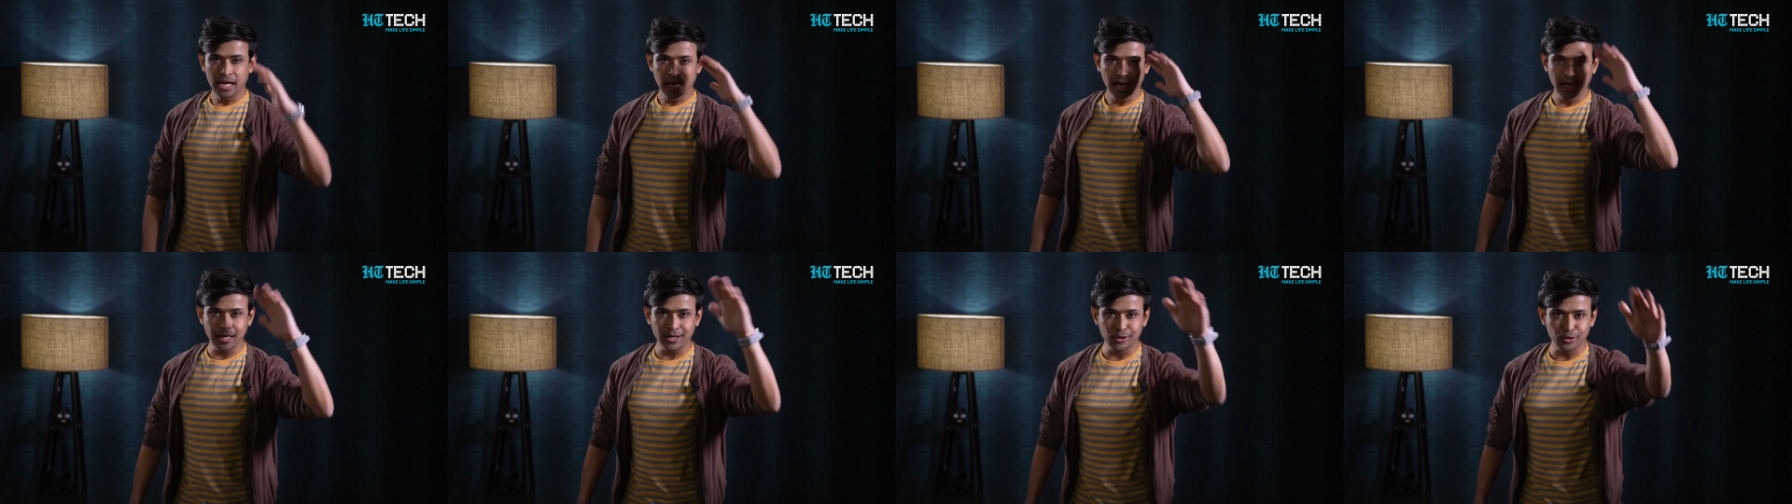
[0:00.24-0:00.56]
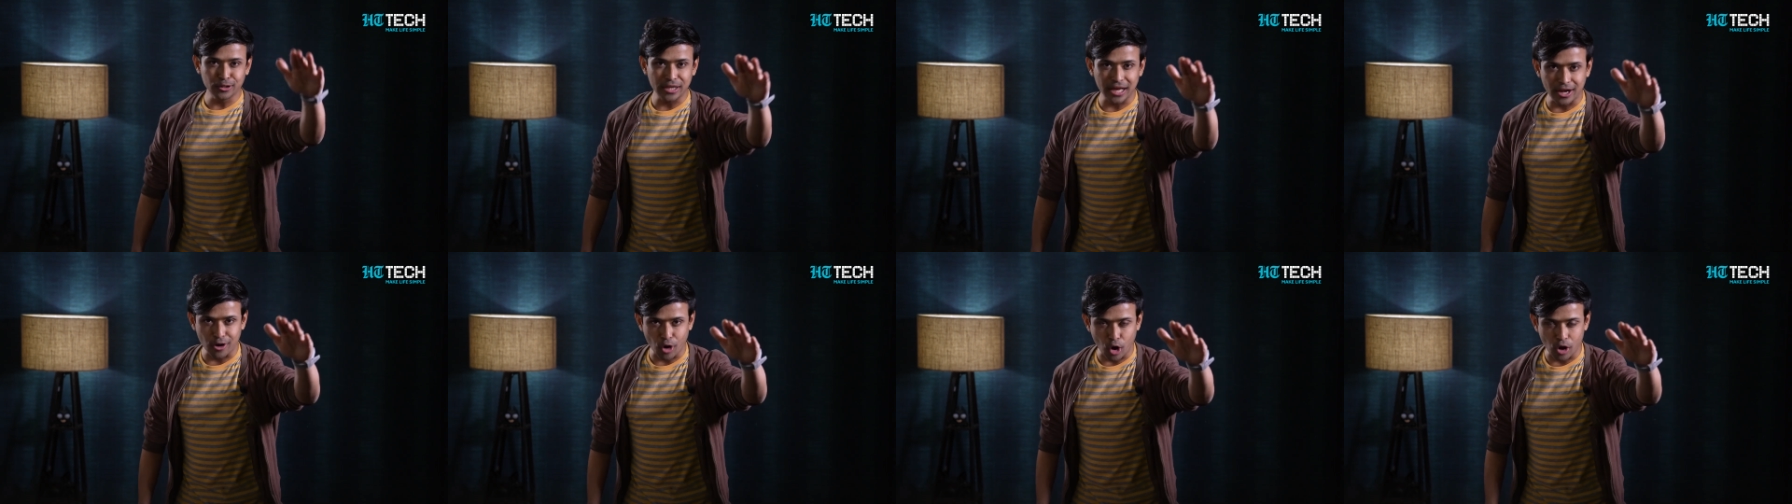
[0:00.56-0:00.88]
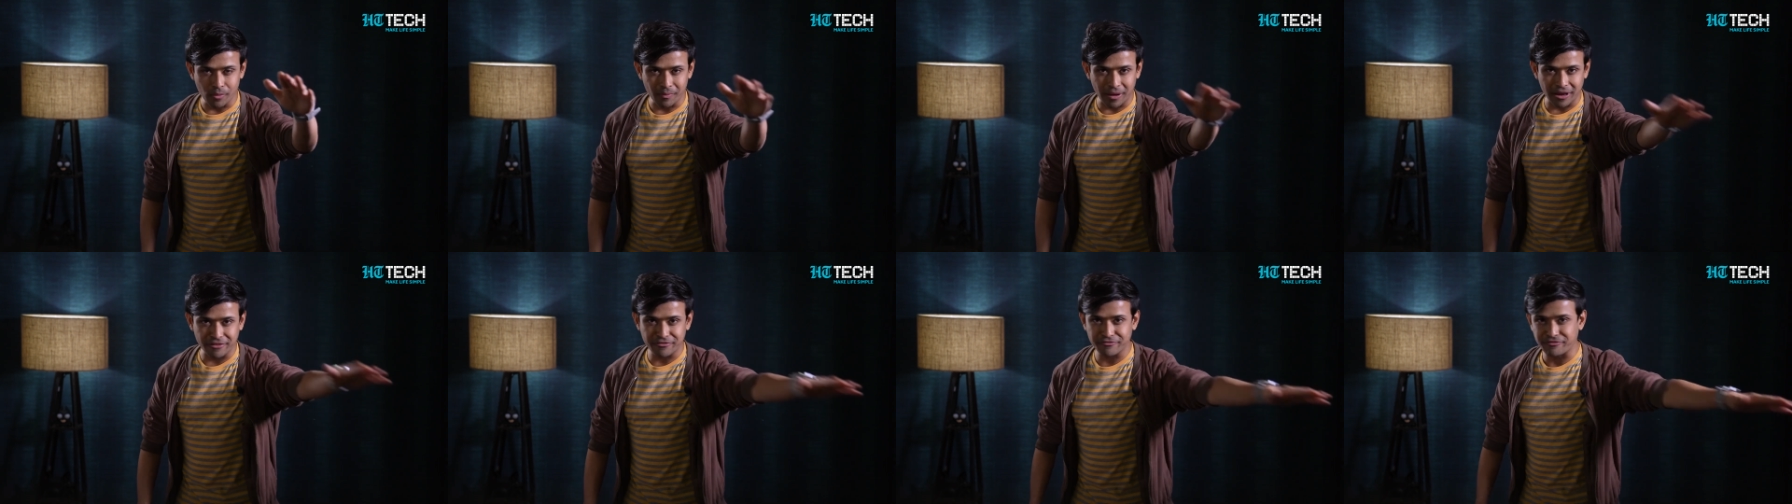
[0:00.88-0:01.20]
Hello there
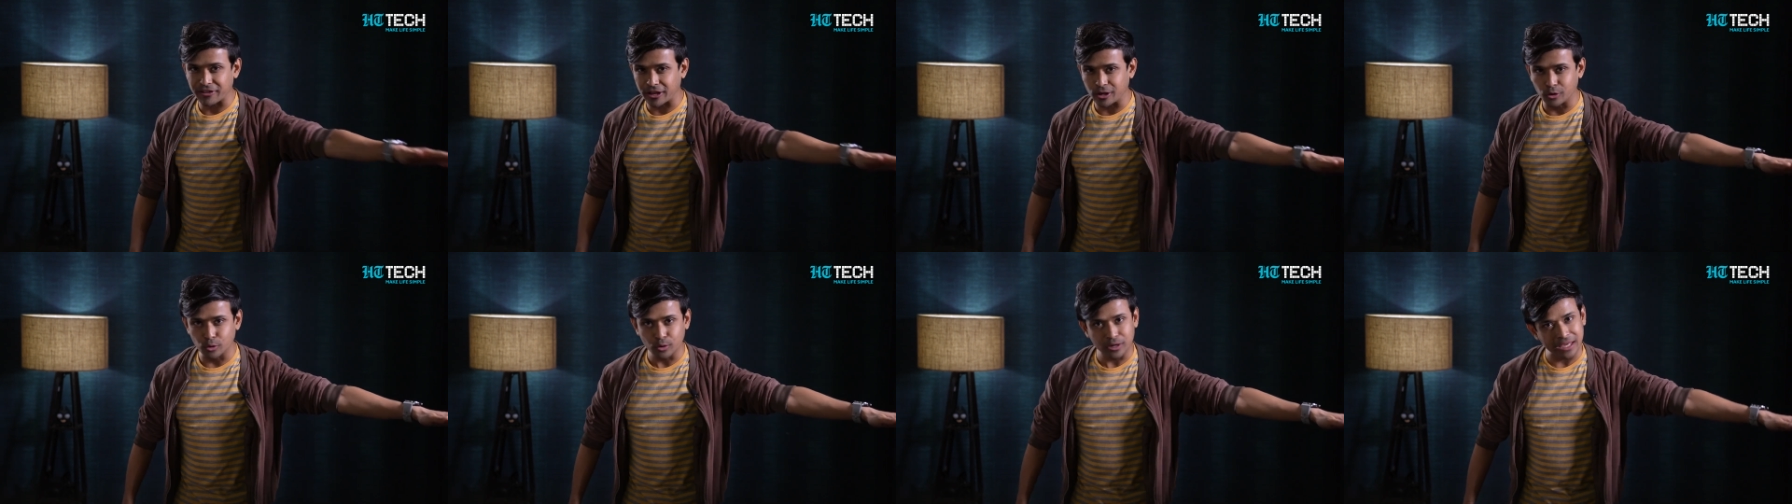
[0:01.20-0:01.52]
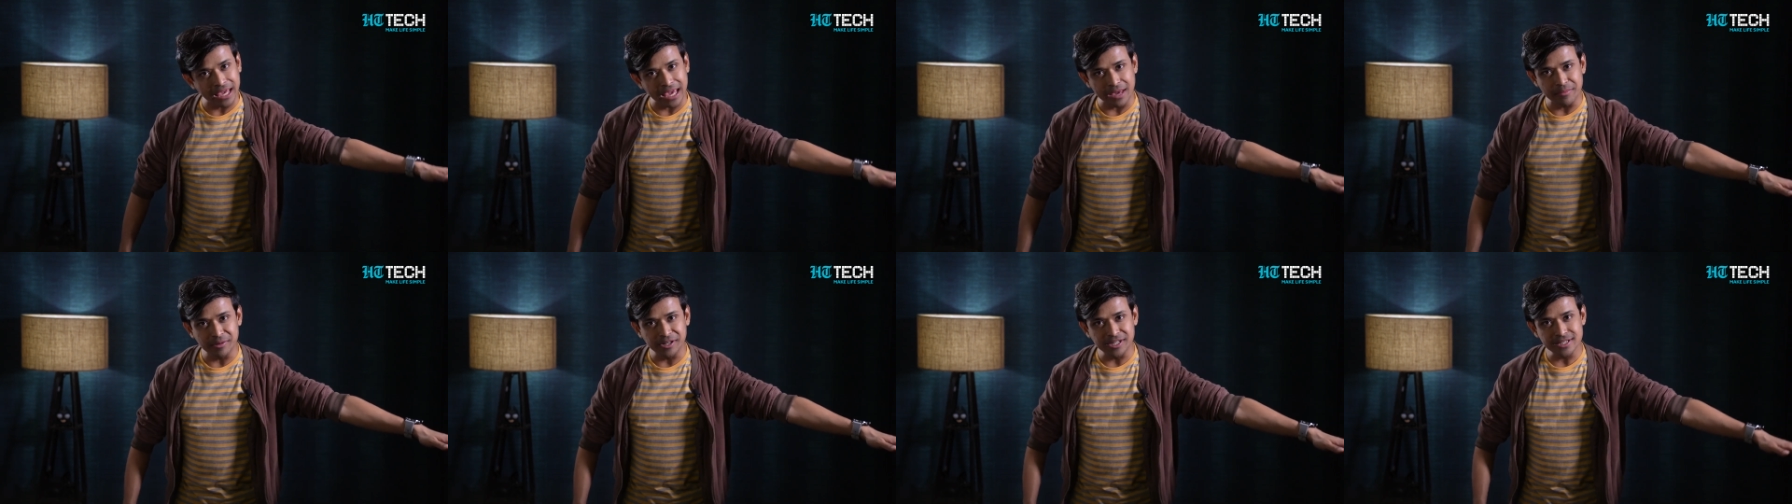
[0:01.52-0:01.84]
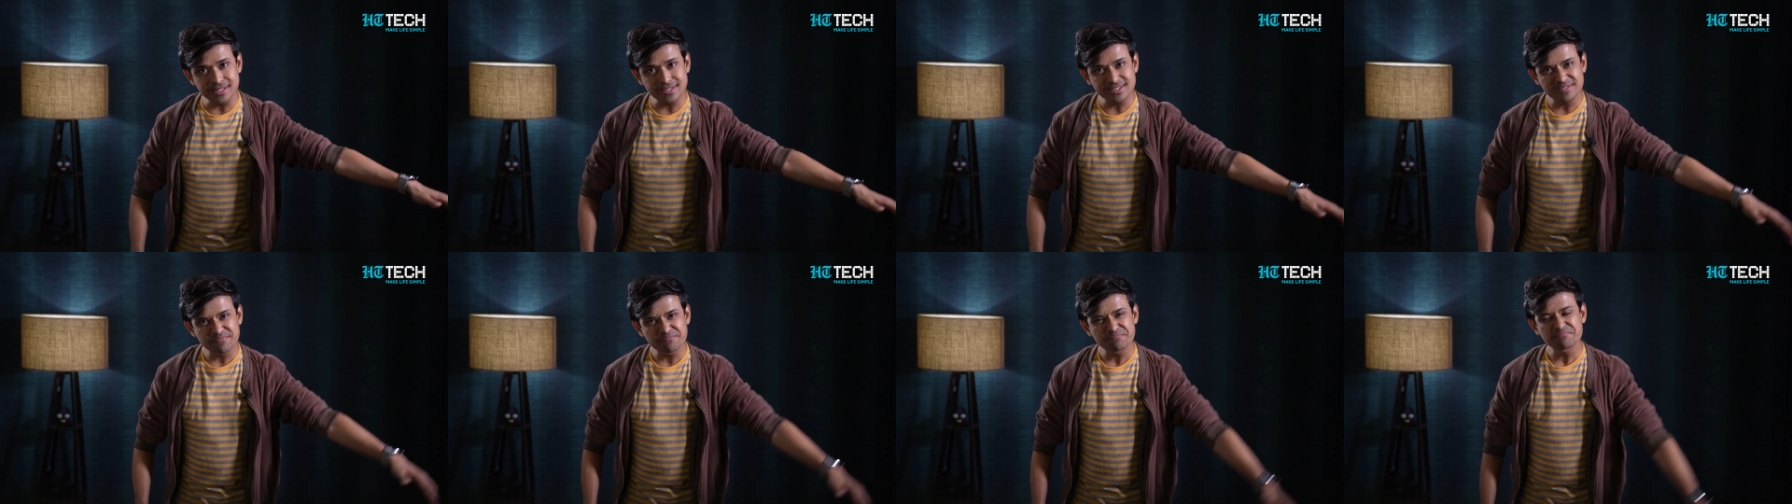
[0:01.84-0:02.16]
all my fellow
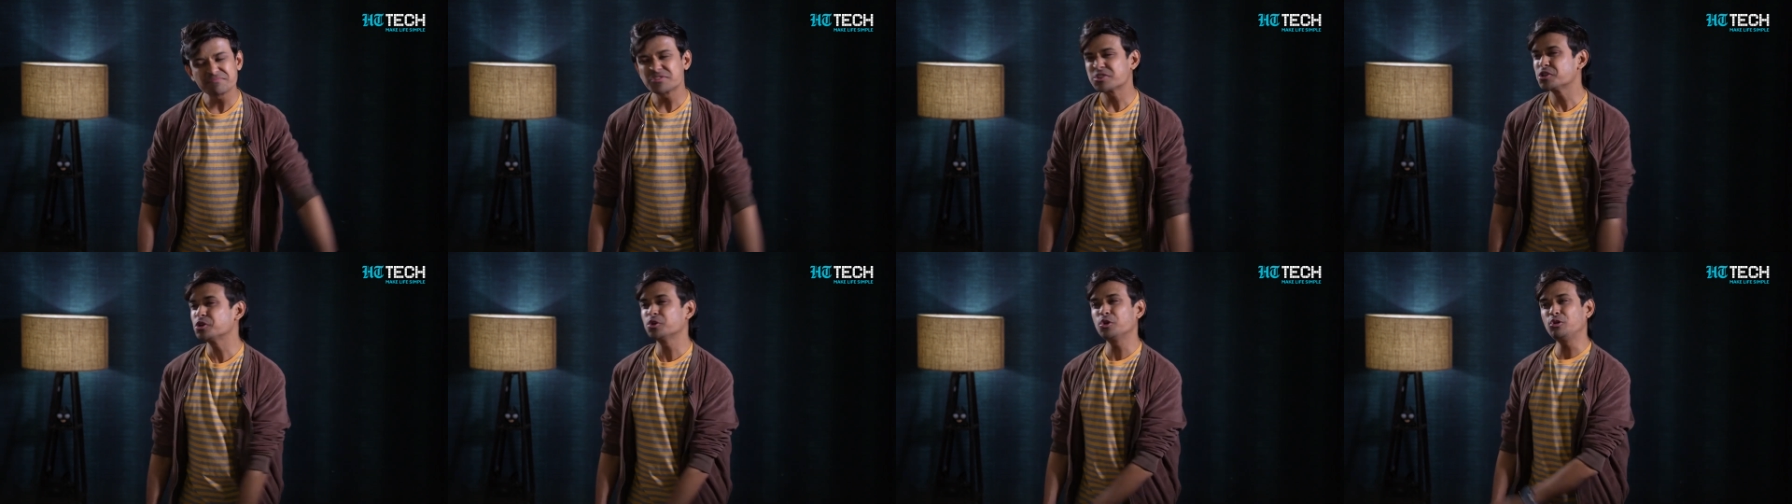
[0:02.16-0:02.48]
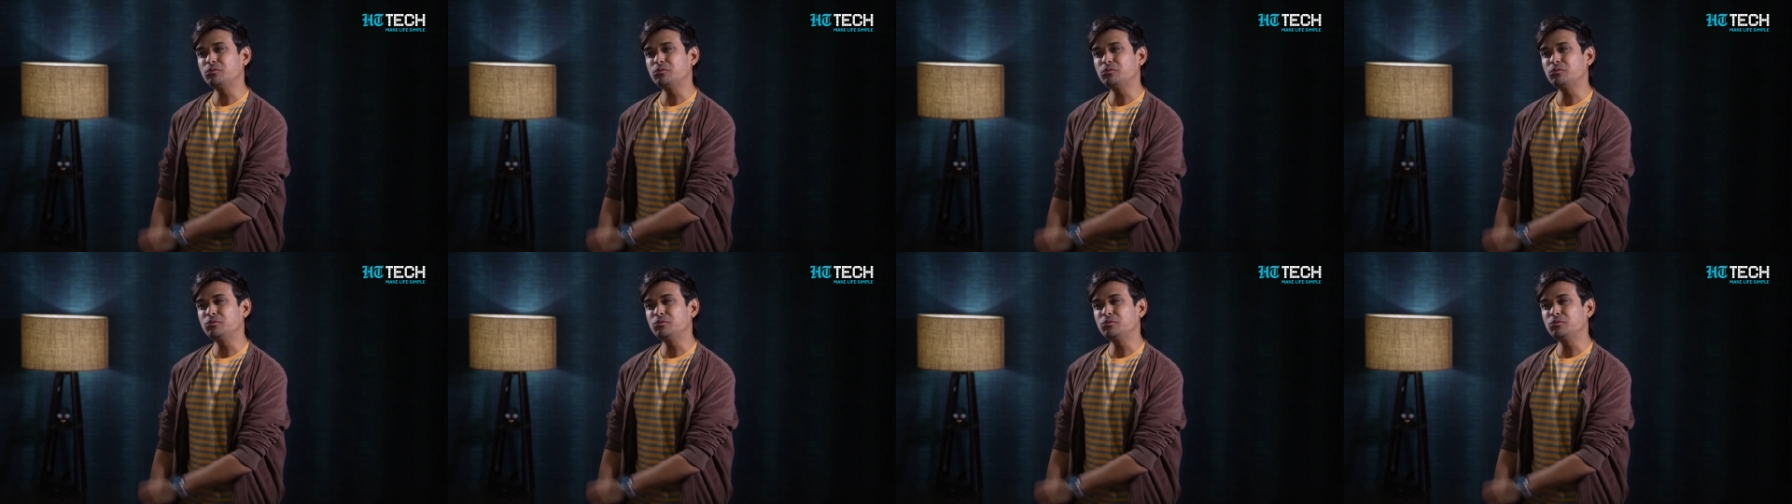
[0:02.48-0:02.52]
gamers.